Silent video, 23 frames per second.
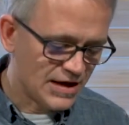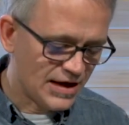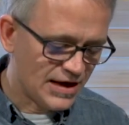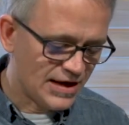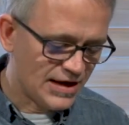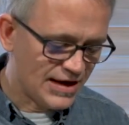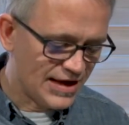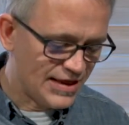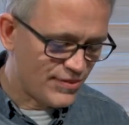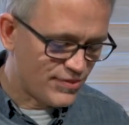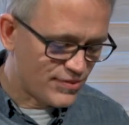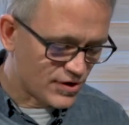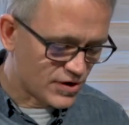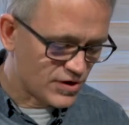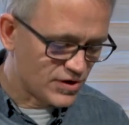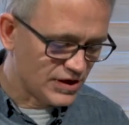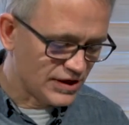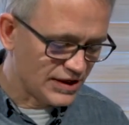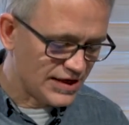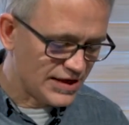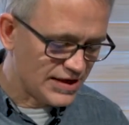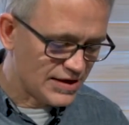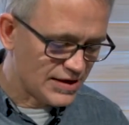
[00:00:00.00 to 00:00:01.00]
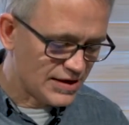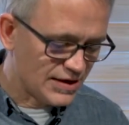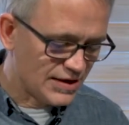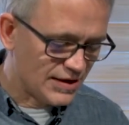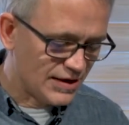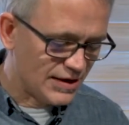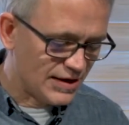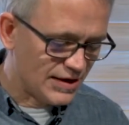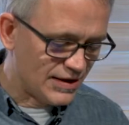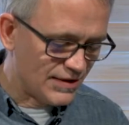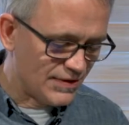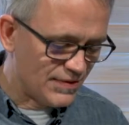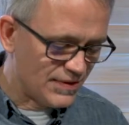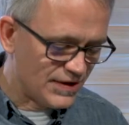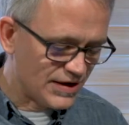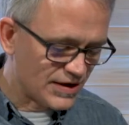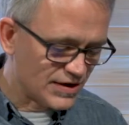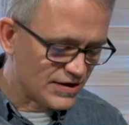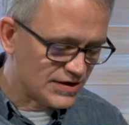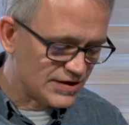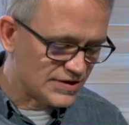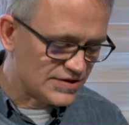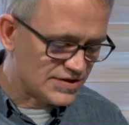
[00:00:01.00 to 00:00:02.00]
And thirdly,
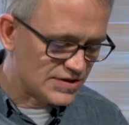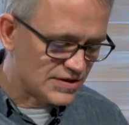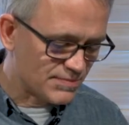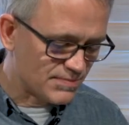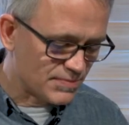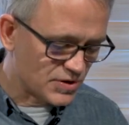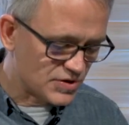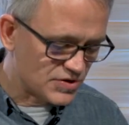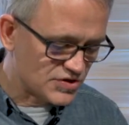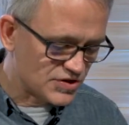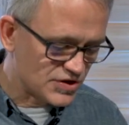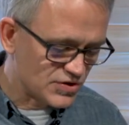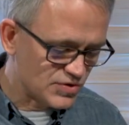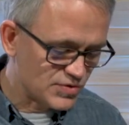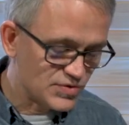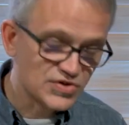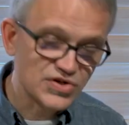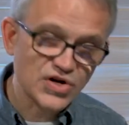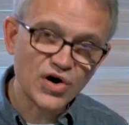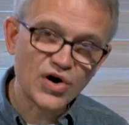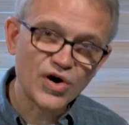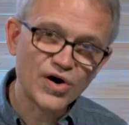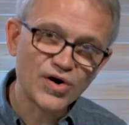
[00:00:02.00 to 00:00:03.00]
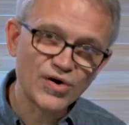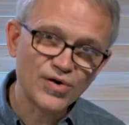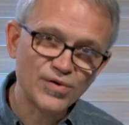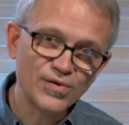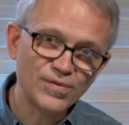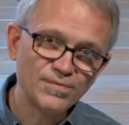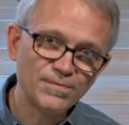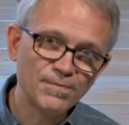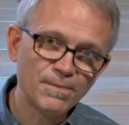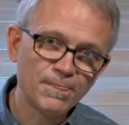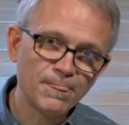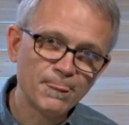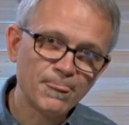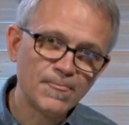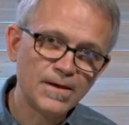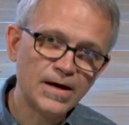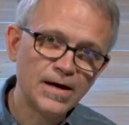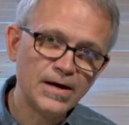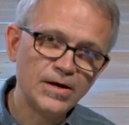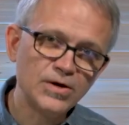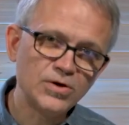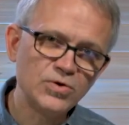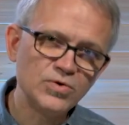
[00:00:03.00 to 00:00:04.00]
there is the person who is carnal,
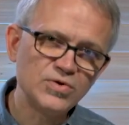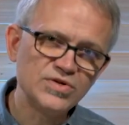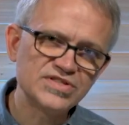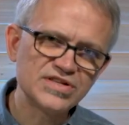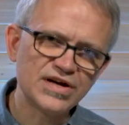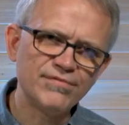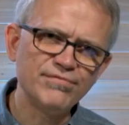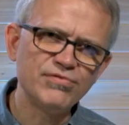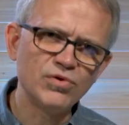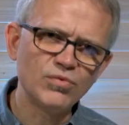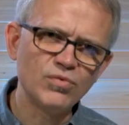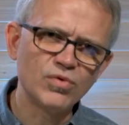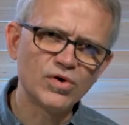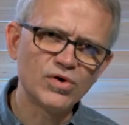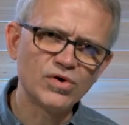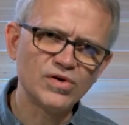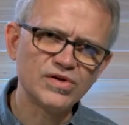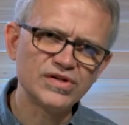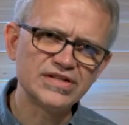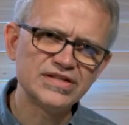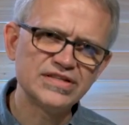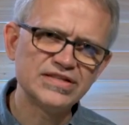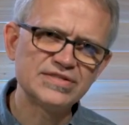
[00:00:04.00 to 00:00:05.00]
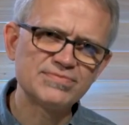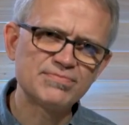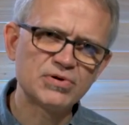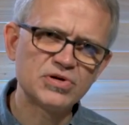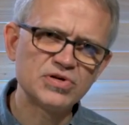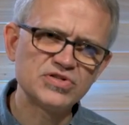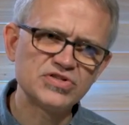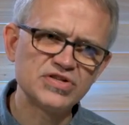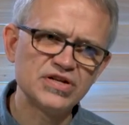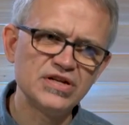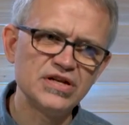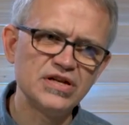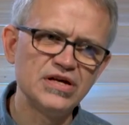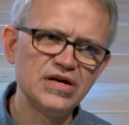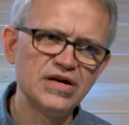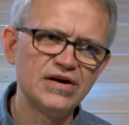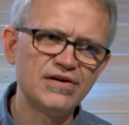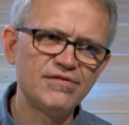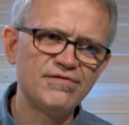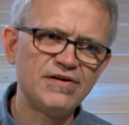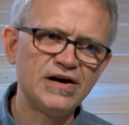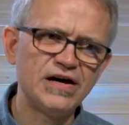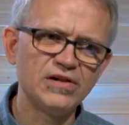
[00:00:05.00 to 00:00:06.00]
who is of the world. And this
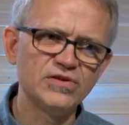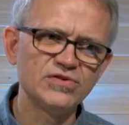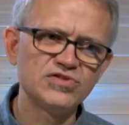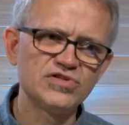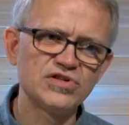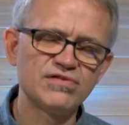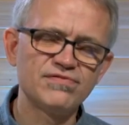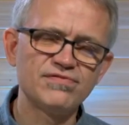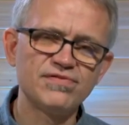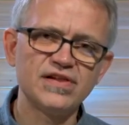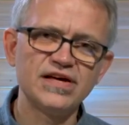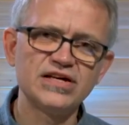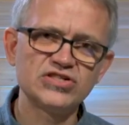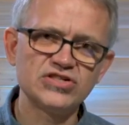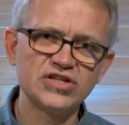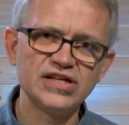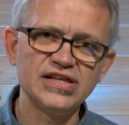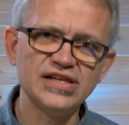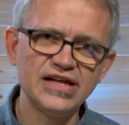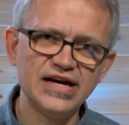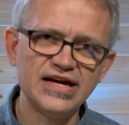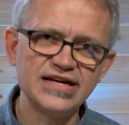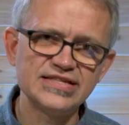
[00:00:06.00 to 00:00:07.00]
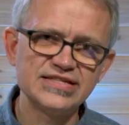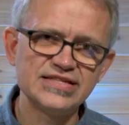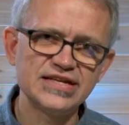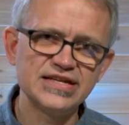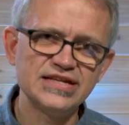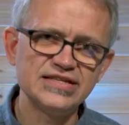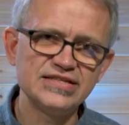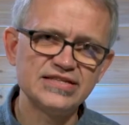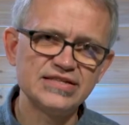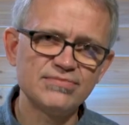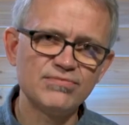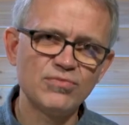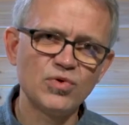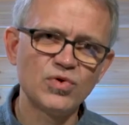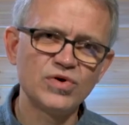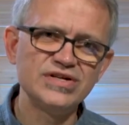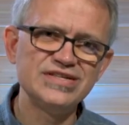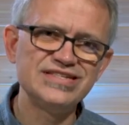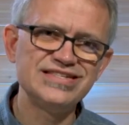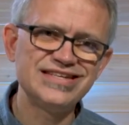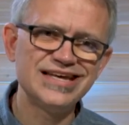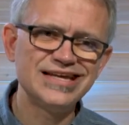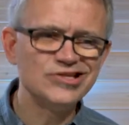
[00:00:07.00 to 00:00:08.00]
person follows their fleshly lusts, and it's a
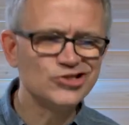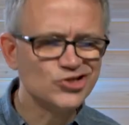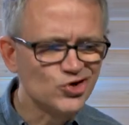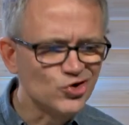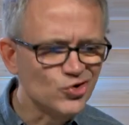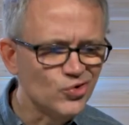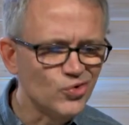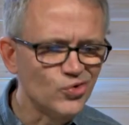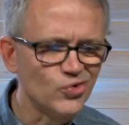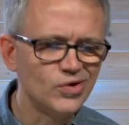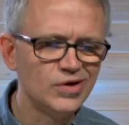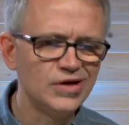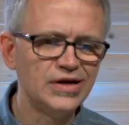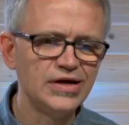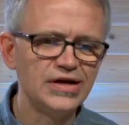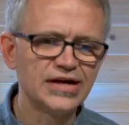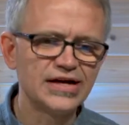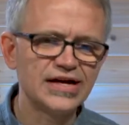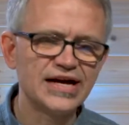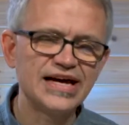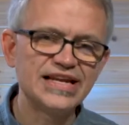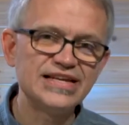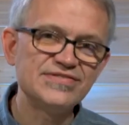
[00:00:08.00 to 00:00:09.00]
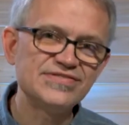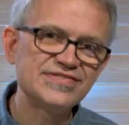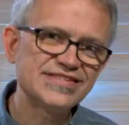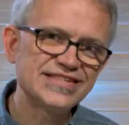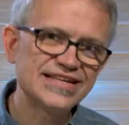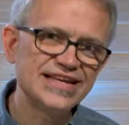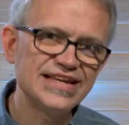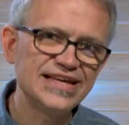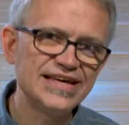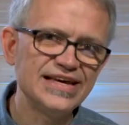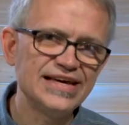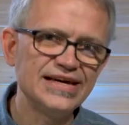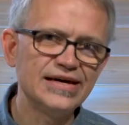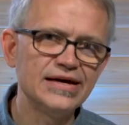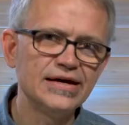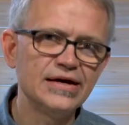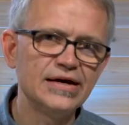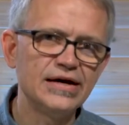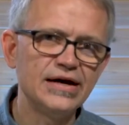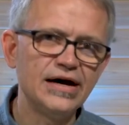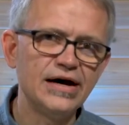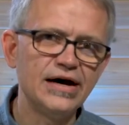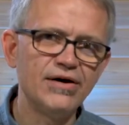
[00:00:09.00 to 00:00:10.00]
more intentional kind of sinning
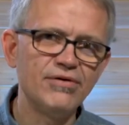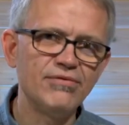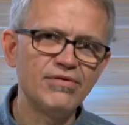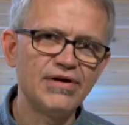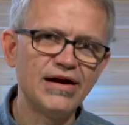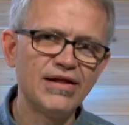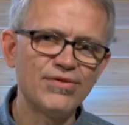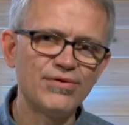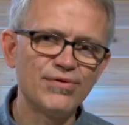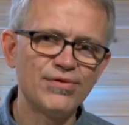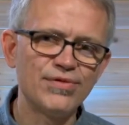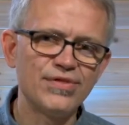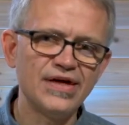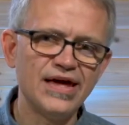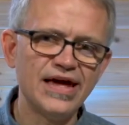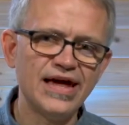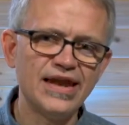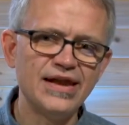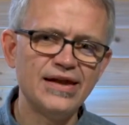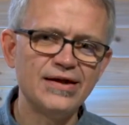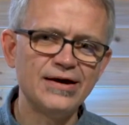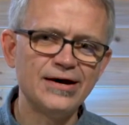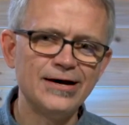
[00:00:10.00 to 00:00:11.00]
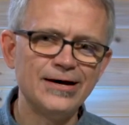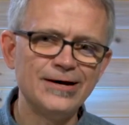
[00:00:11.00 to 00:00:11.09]
rather than